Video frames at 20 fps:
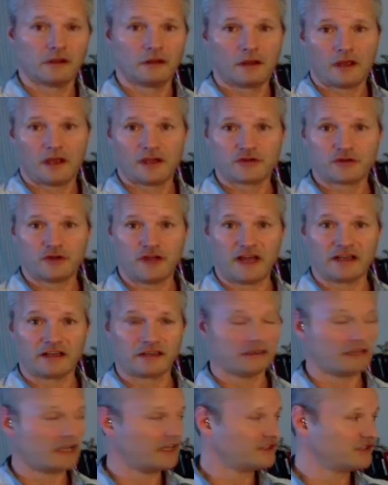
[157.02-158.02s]
As we
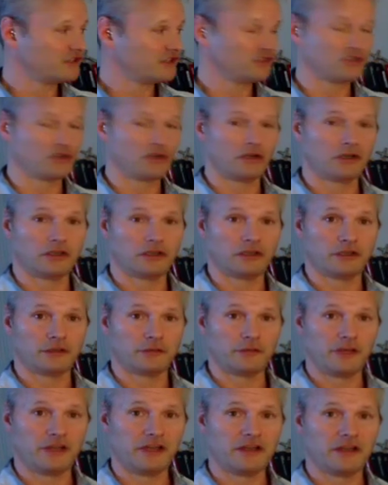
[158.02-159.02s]
analyze the song a little
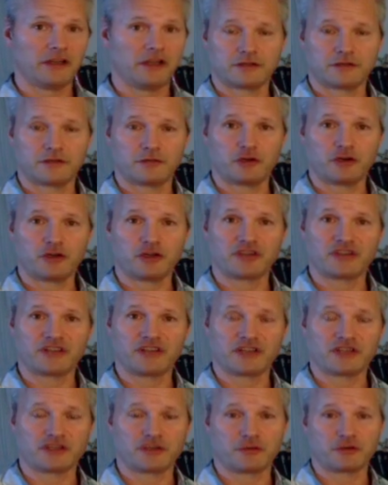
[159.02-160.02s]
bit, the book is
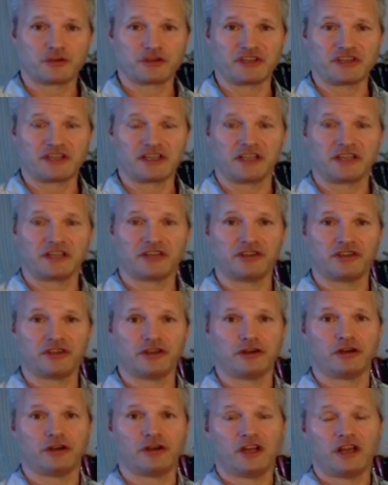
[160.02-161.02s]
actually presenting it to
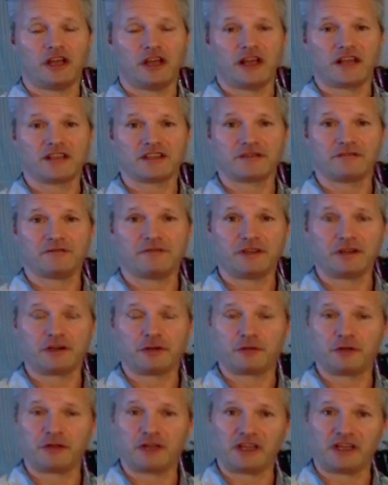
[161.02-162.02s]
you as a
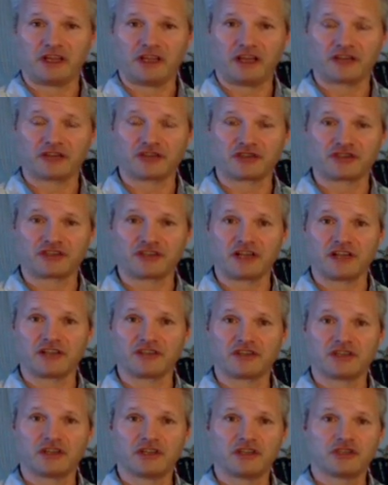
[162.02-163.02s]
finger-picking
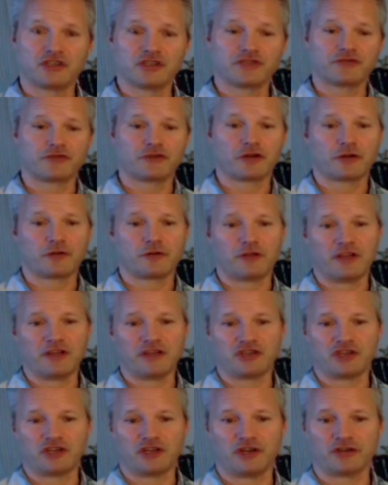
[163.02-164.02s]
exercise just for
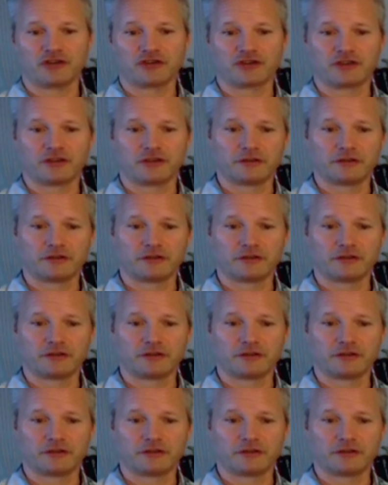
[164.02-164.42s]
arpeggios.